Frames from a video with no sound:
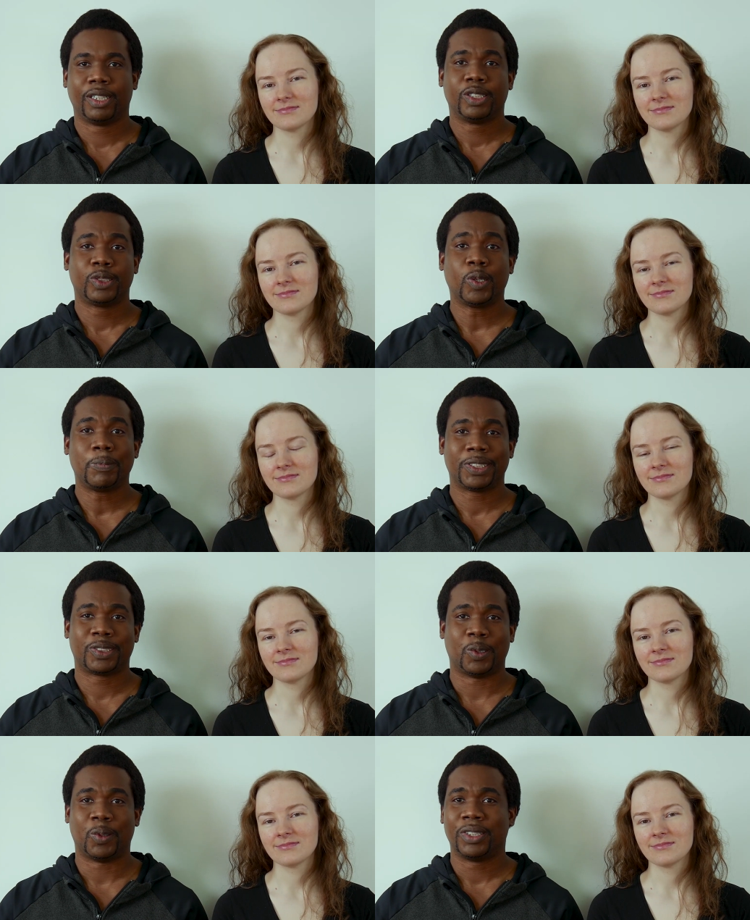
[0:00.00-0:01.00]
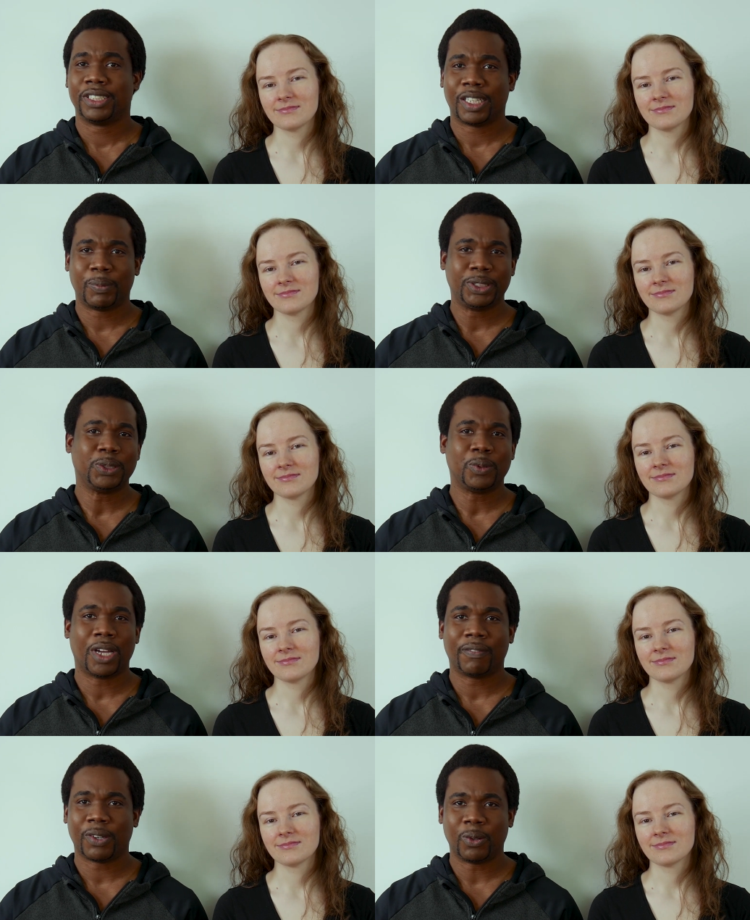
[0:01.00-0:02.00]
Speaker 1: So much so that we do
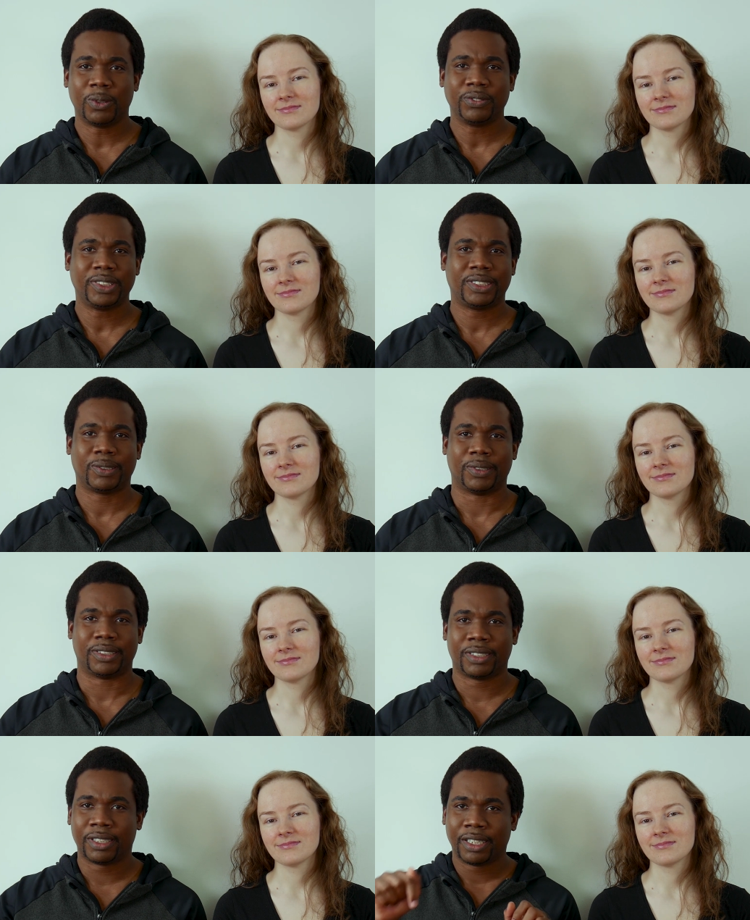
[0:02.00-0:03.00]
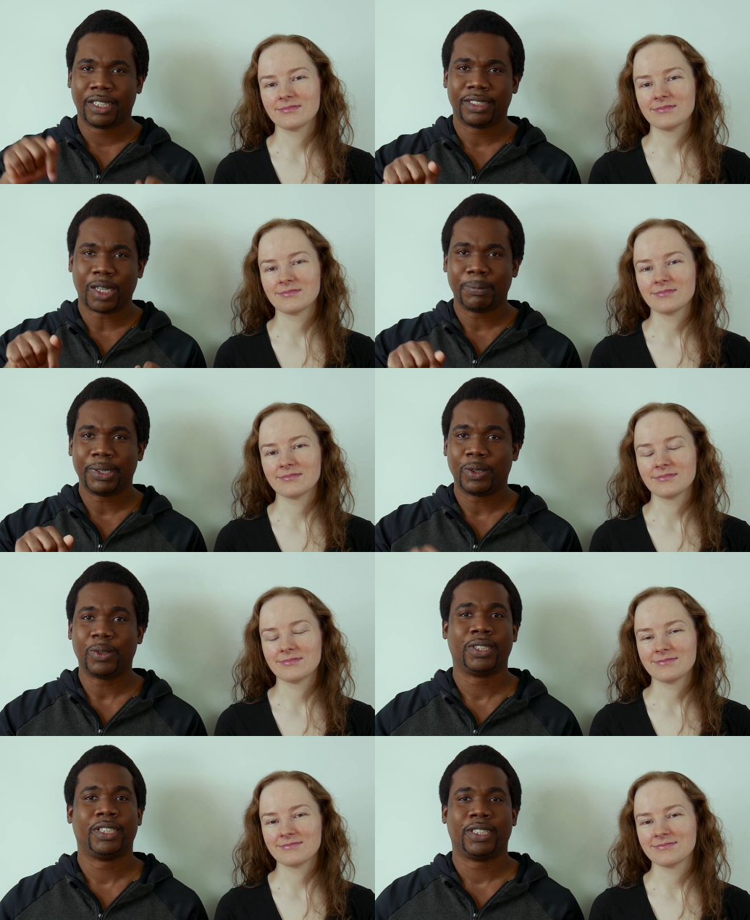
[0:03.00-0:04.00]
have our own resource. Down
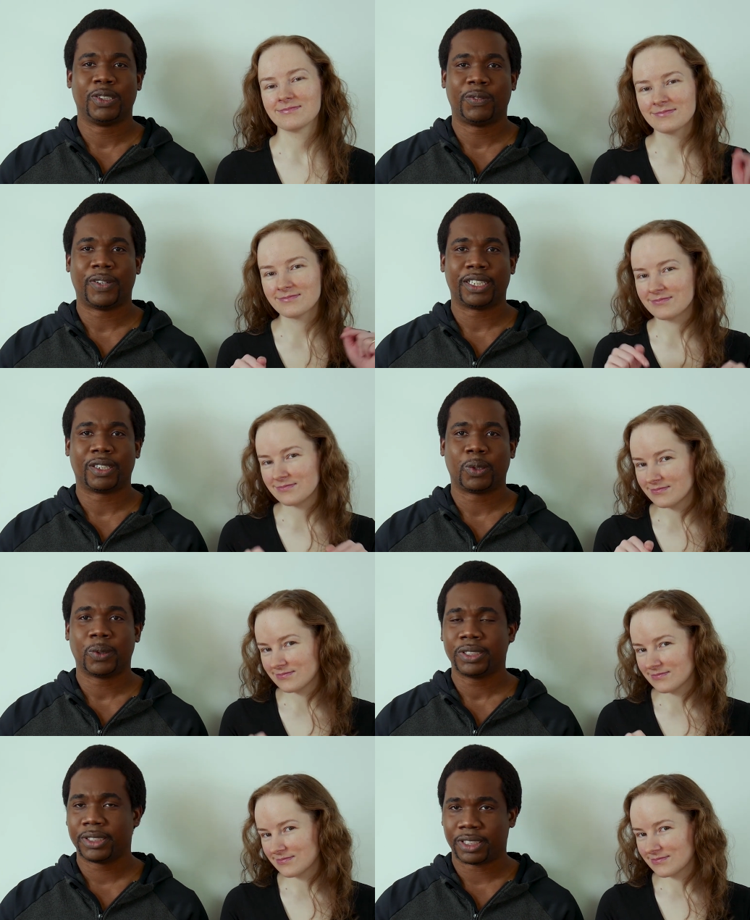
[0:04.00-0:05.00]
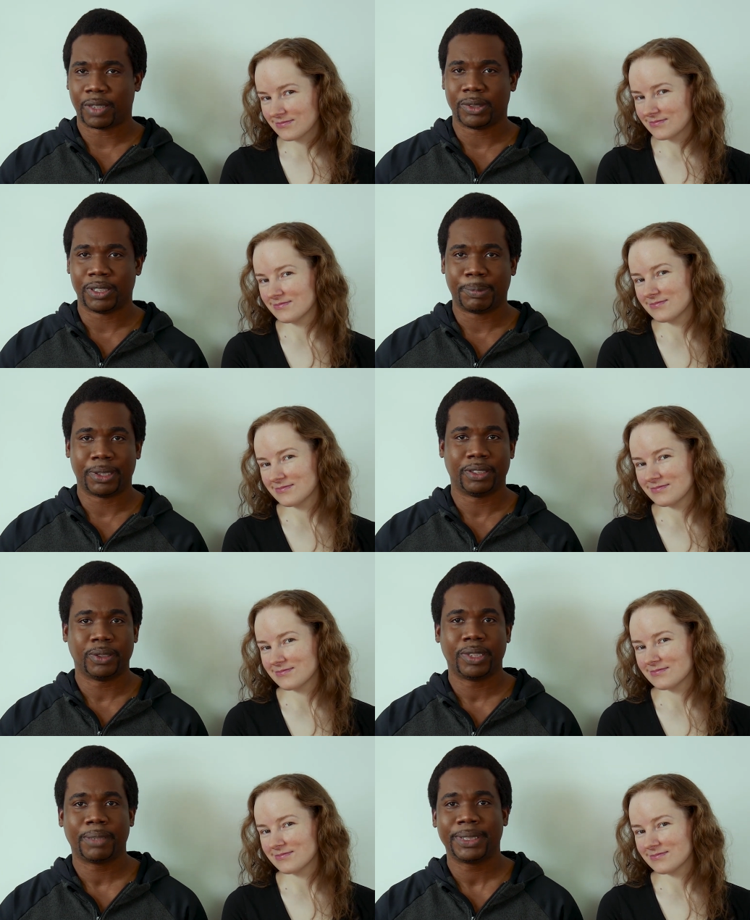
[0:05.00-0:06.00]
below you'll find a course that we put on
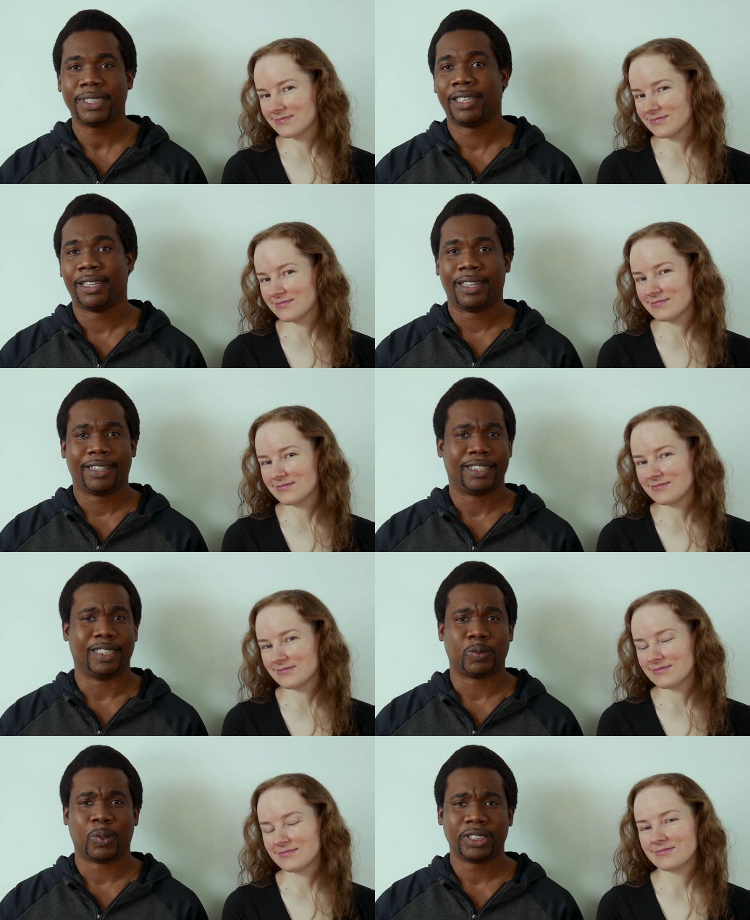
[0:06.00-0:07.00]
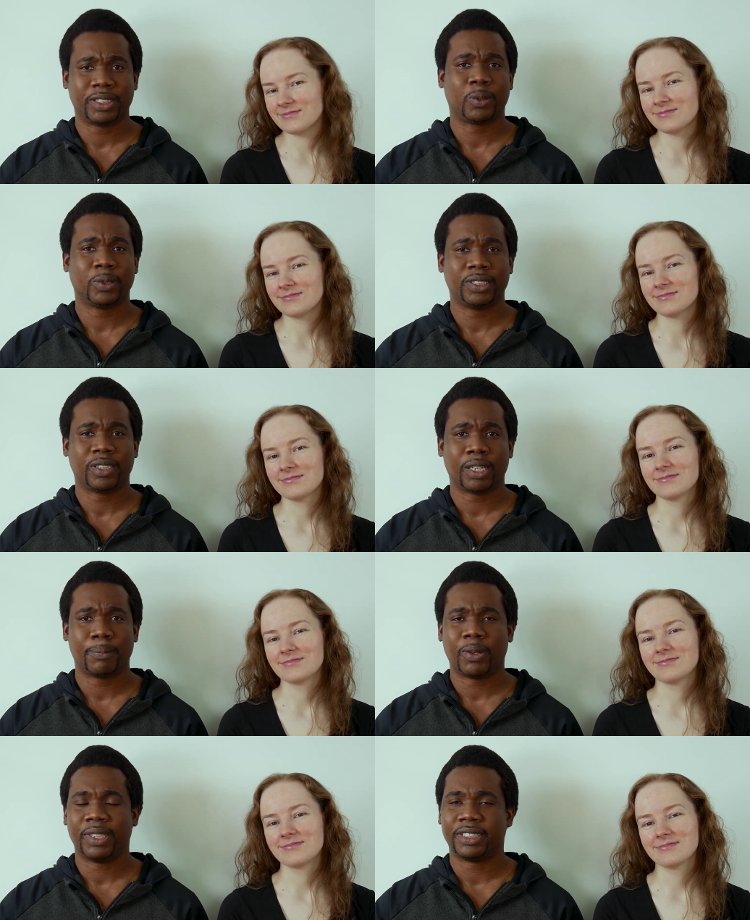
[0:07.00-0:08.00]
Udemy. Yes, what this course is all
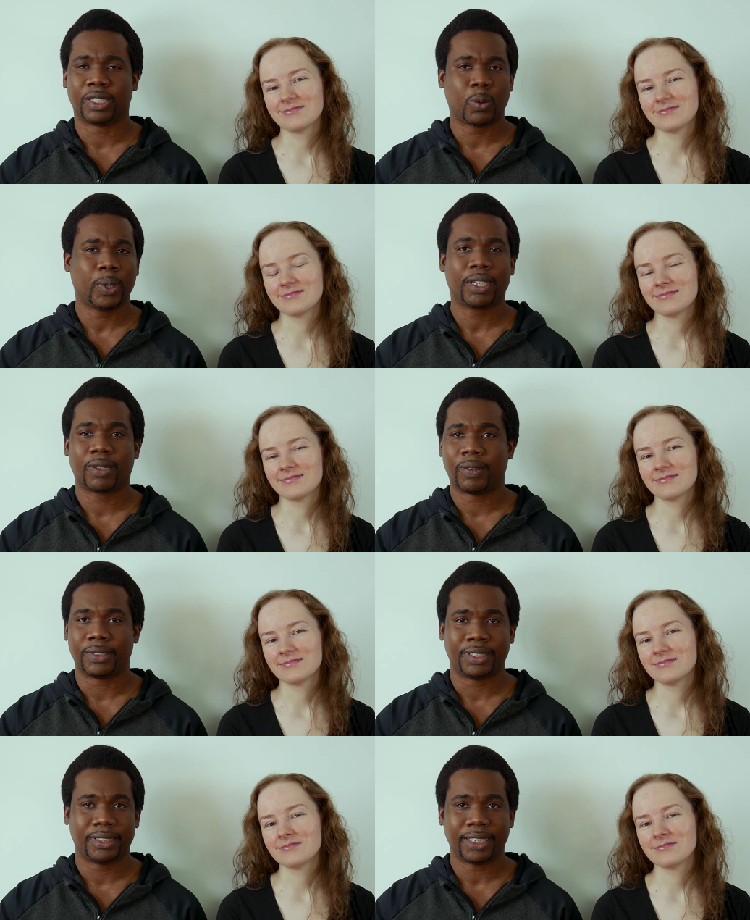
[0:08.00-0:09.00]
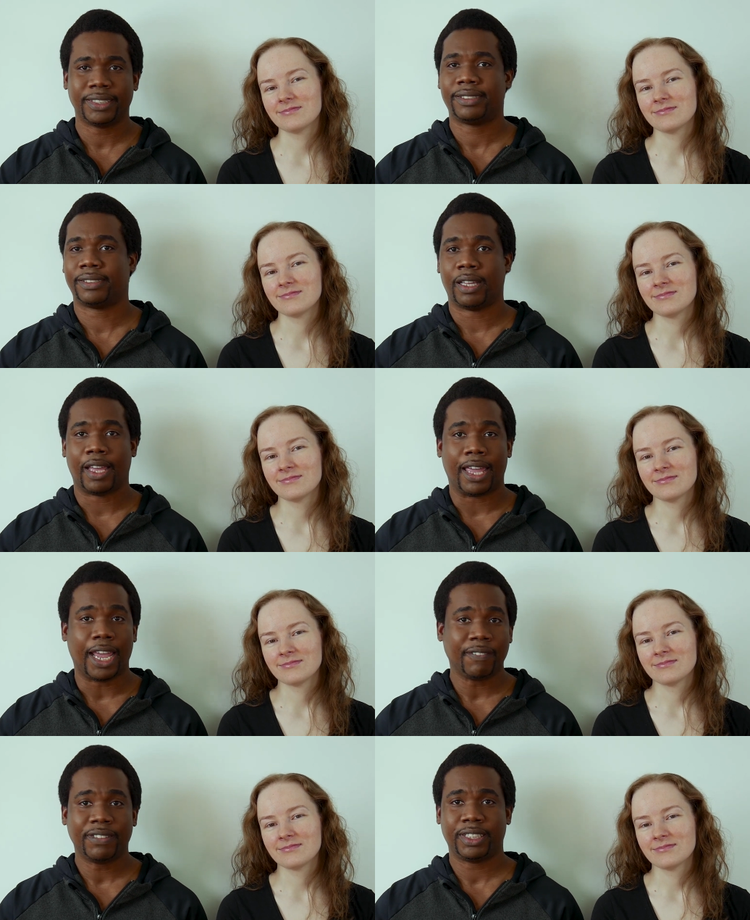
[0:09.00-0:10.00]
about is a quick, concise,
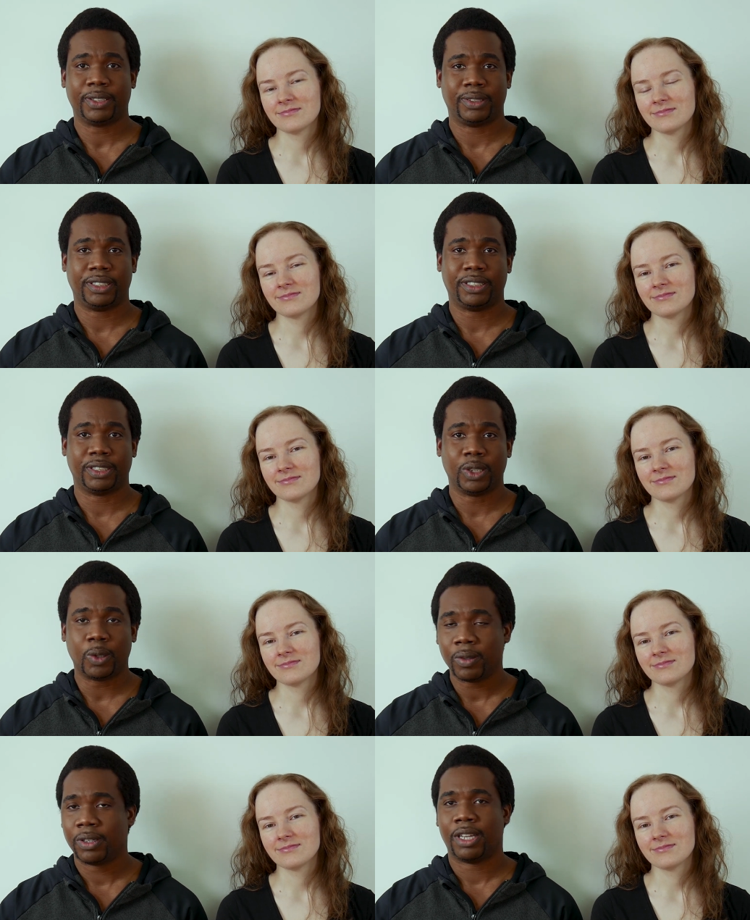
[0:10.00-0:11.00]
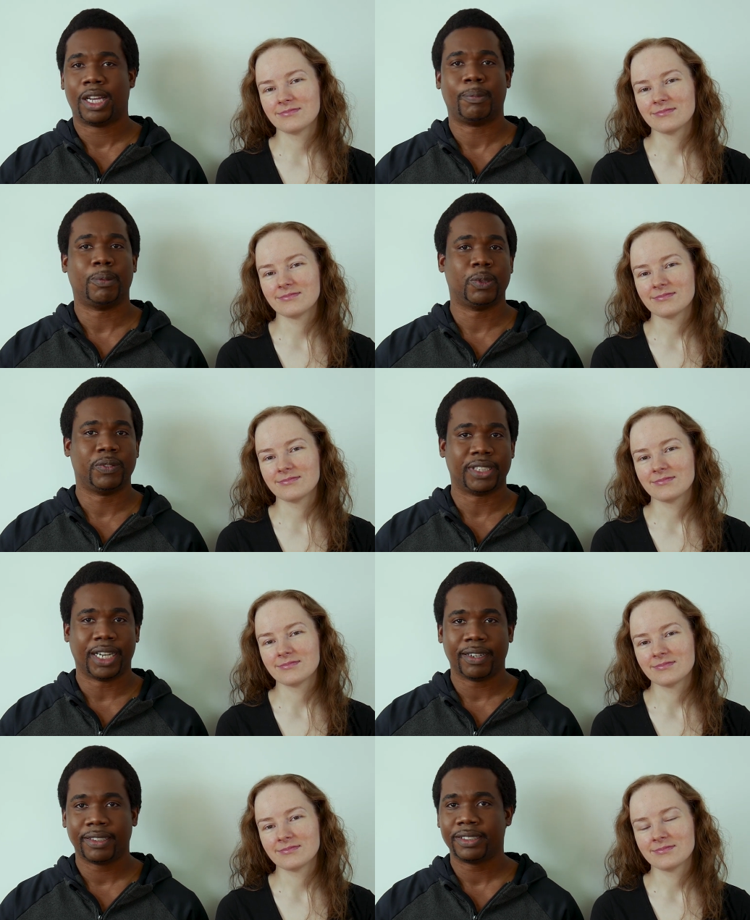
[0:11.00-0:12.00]
everything you need to know about moving to
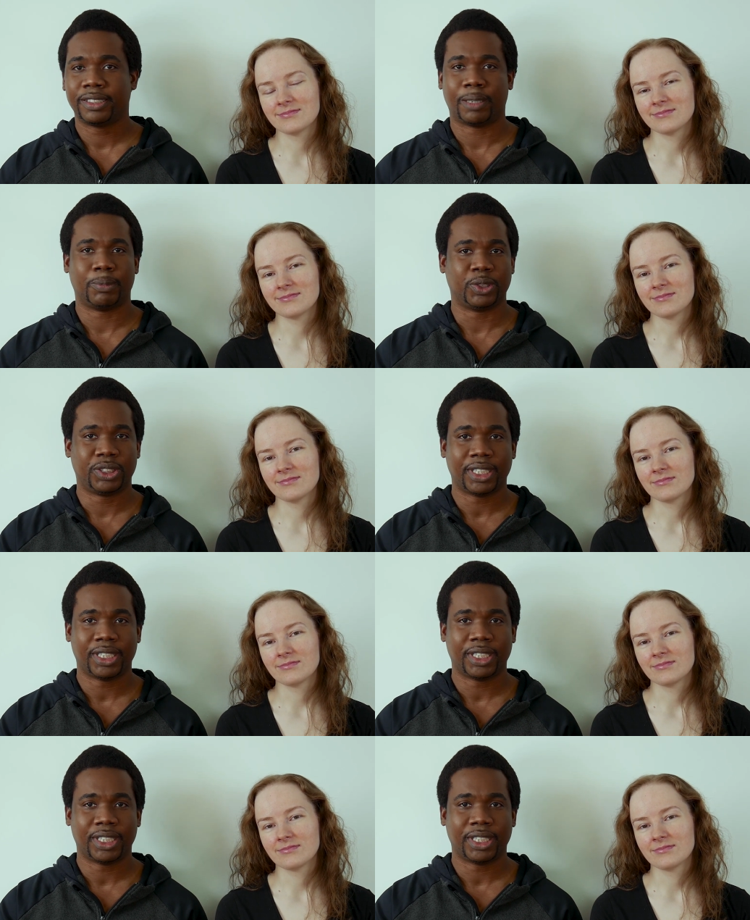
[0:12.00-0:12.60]
Ireland, some of those